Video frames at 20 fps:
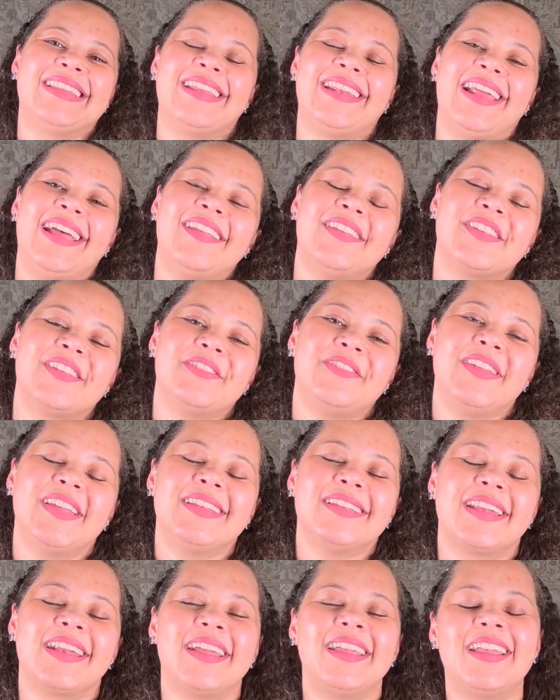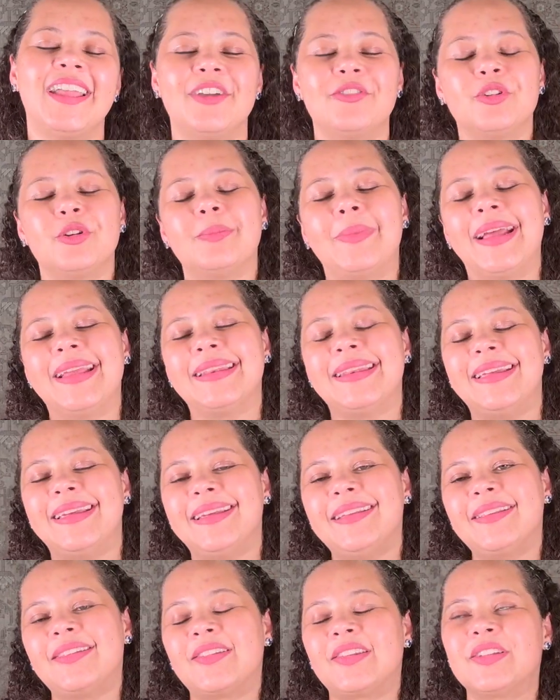last thing that I have on my
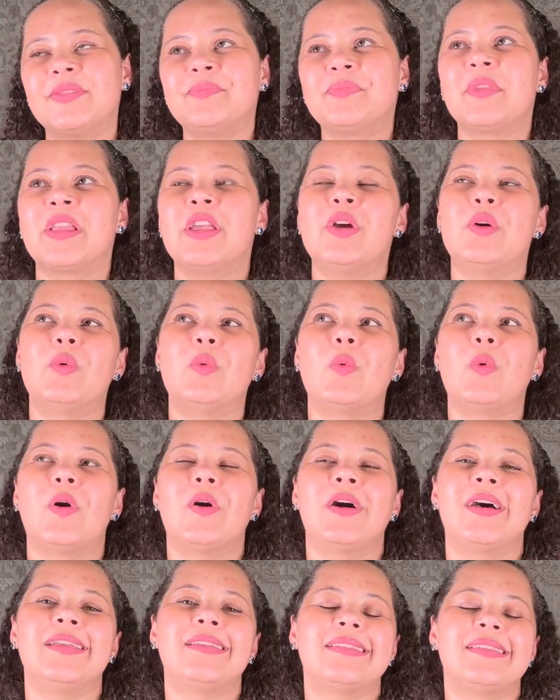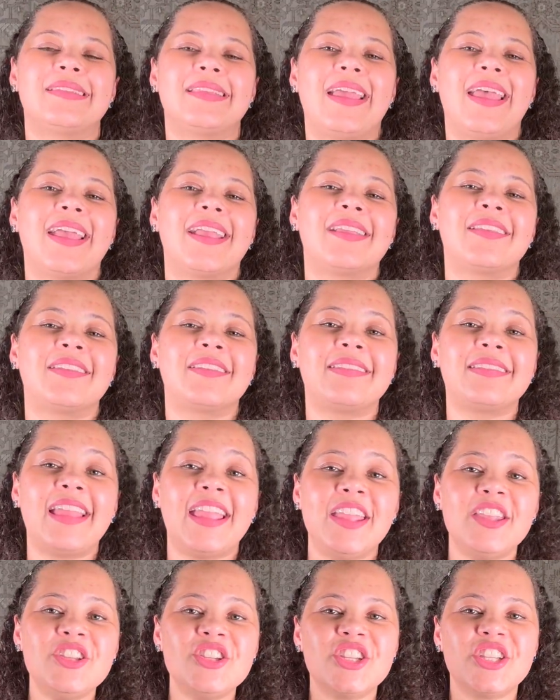list was
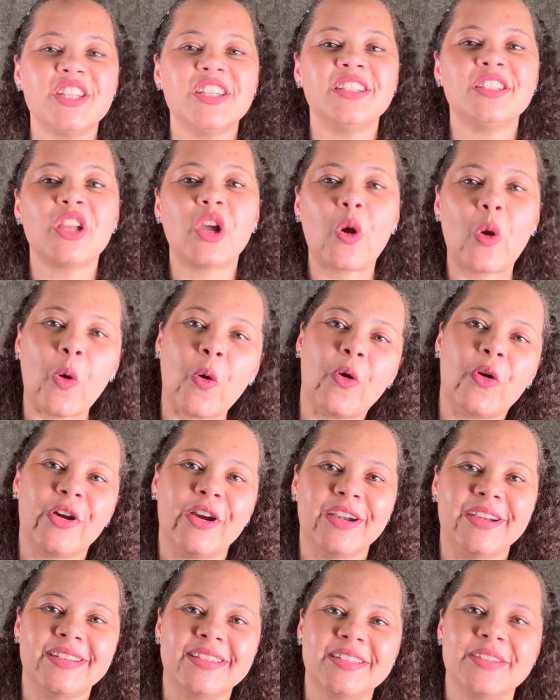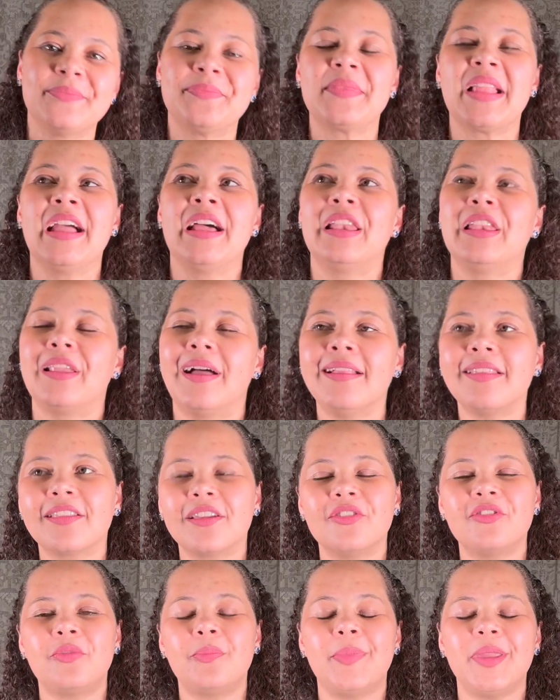extension cord. Lots
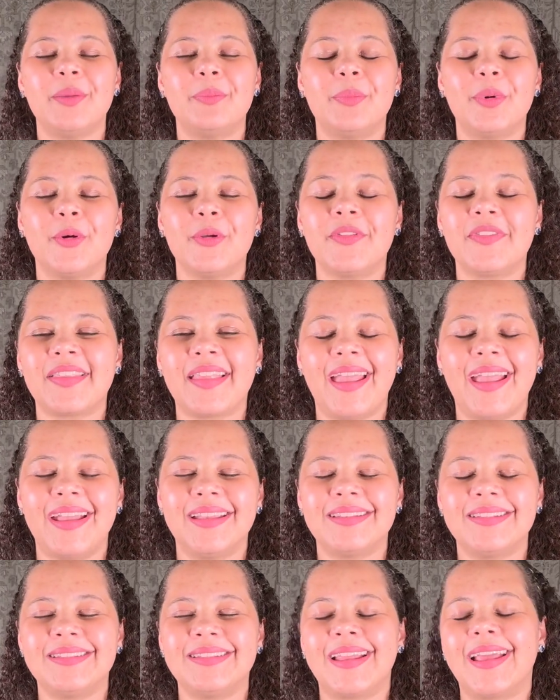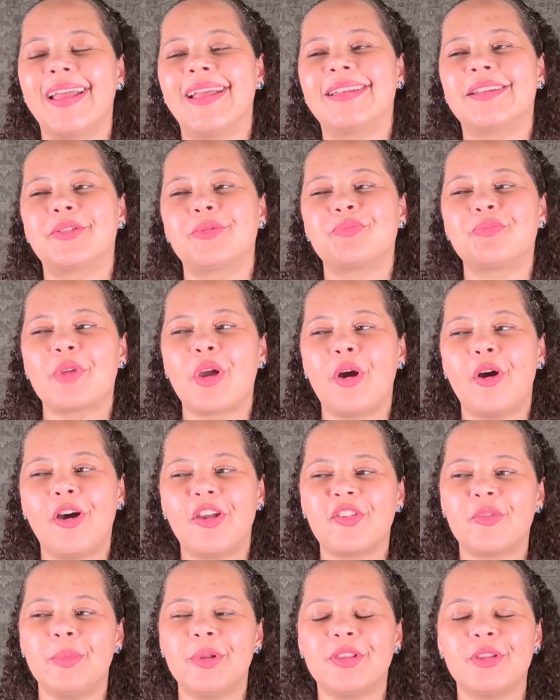of people said that
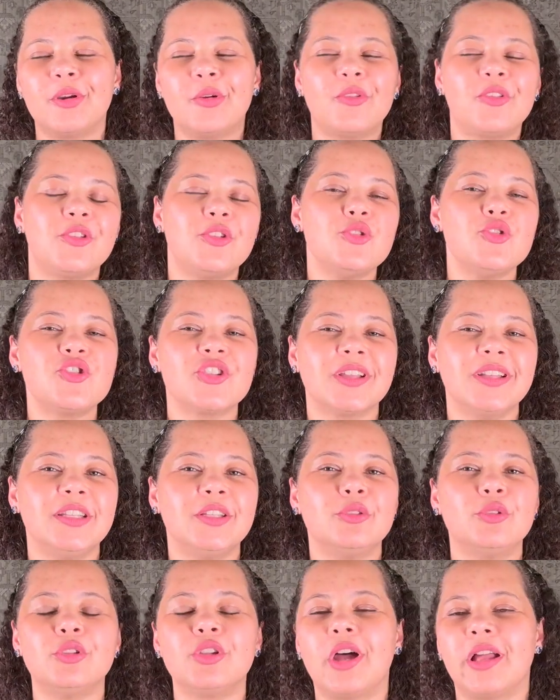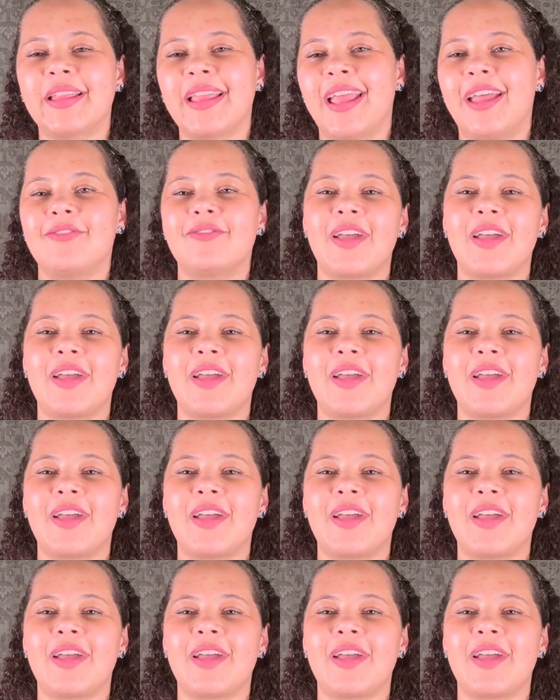hospitals usually do not have